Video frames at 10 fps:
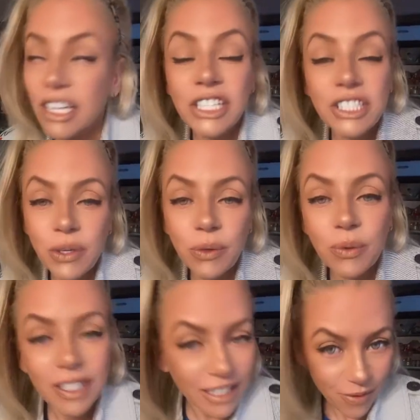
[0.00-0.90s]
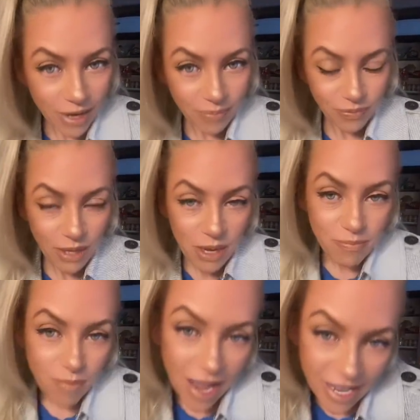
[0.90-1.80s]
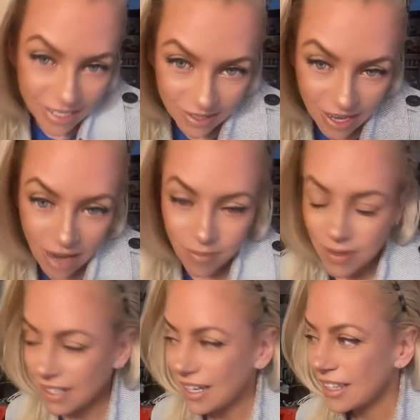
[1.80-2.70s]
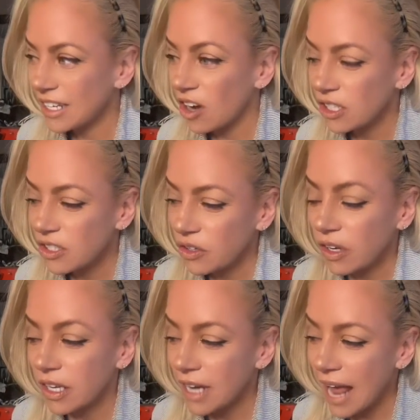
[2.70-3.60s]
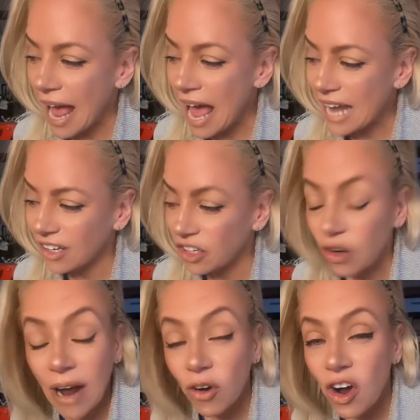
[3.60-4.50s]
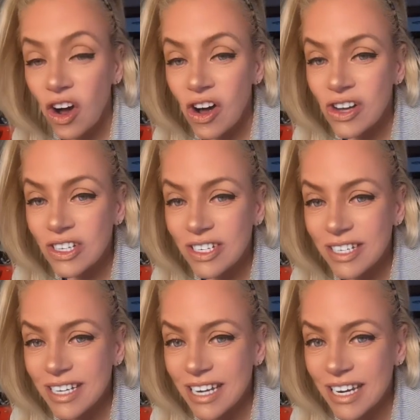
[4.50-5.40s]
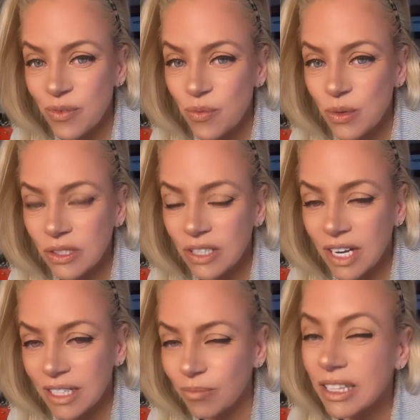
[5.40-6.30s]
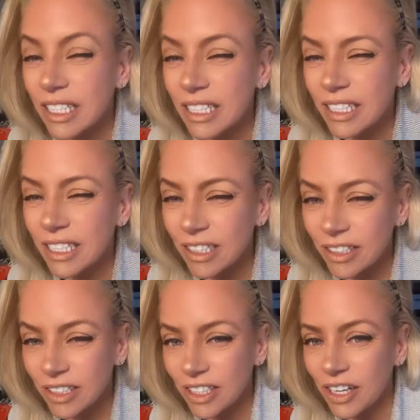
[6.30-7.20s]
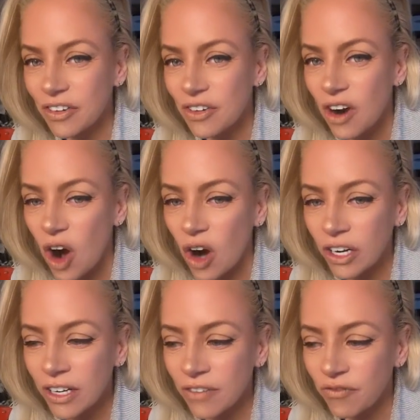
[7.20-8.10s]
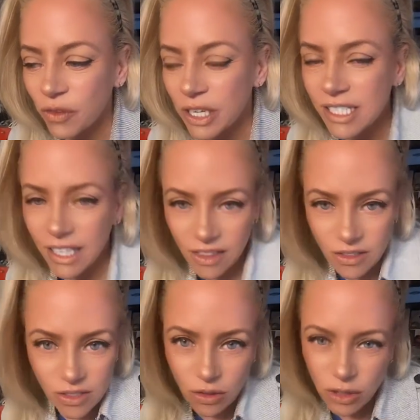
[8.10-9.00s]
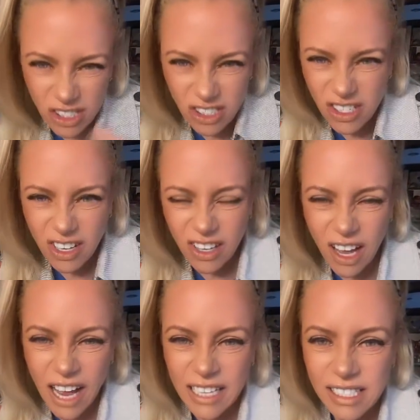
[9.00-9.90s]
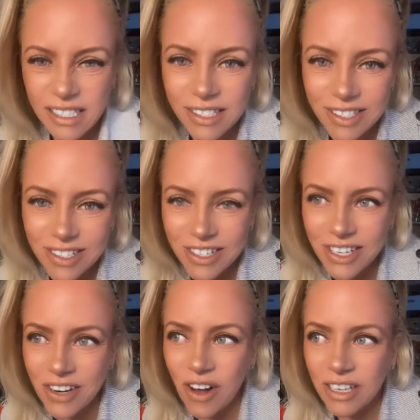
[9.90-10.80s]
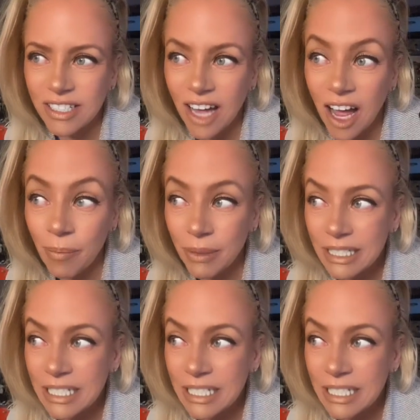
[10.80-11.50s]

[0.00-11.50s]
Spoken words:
So anyway, and then also you can add a little alcohol and it will not completely, you know, harden and freeze and get those little crystals on the ice, you know, on top.